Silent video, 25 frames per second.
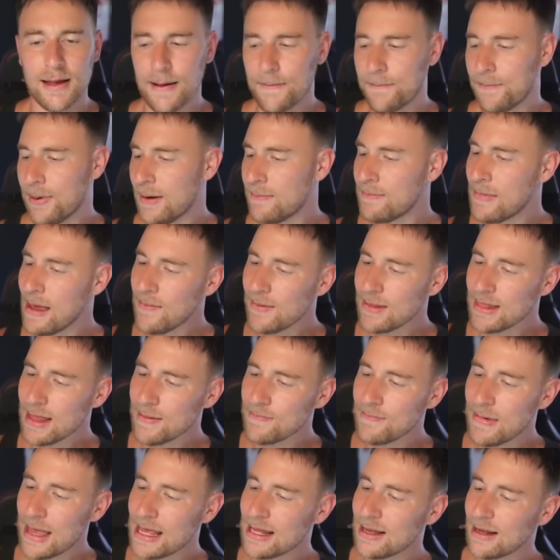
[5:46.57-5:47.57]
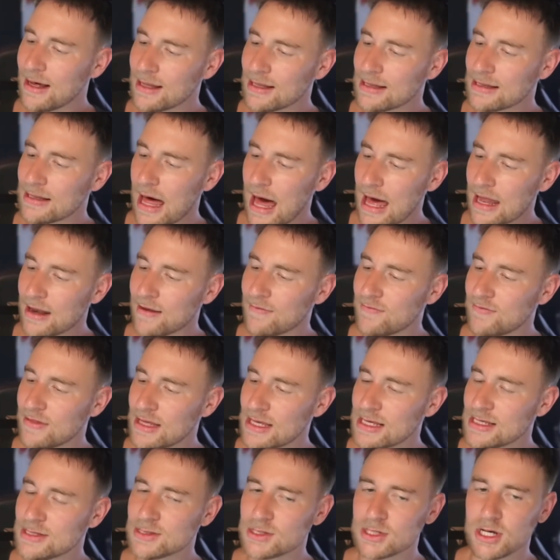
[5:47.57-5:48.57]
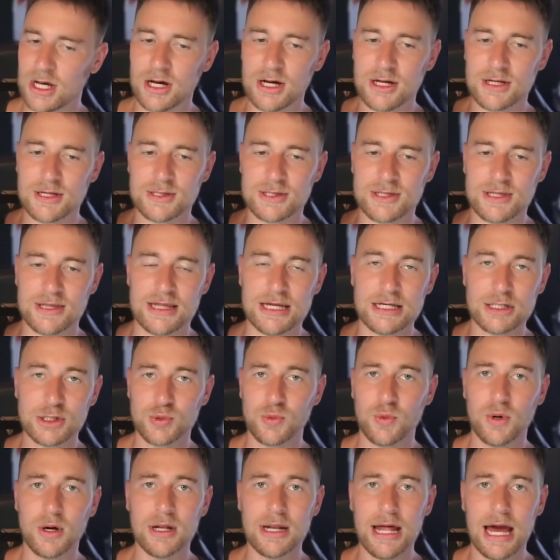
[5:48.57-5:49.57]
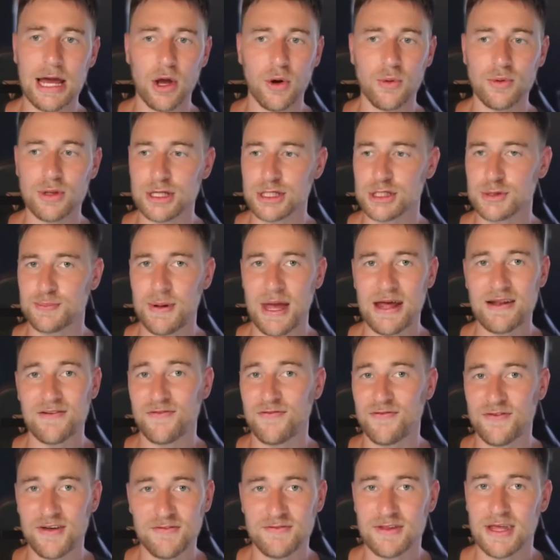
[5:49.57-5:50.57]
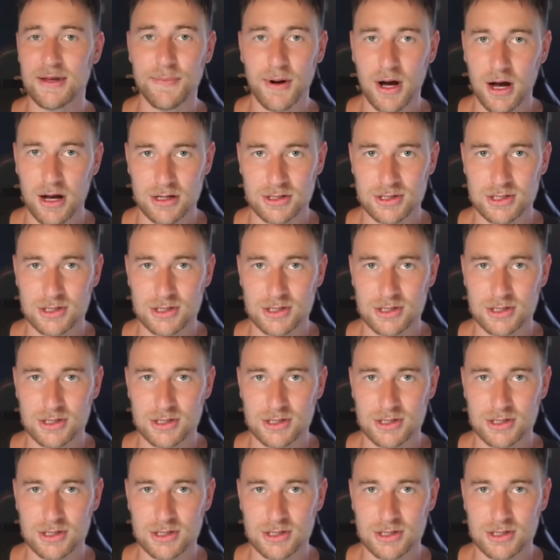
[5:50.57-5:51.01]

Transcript: but maybe they made a lot of these because this one I only spent 50 bucks.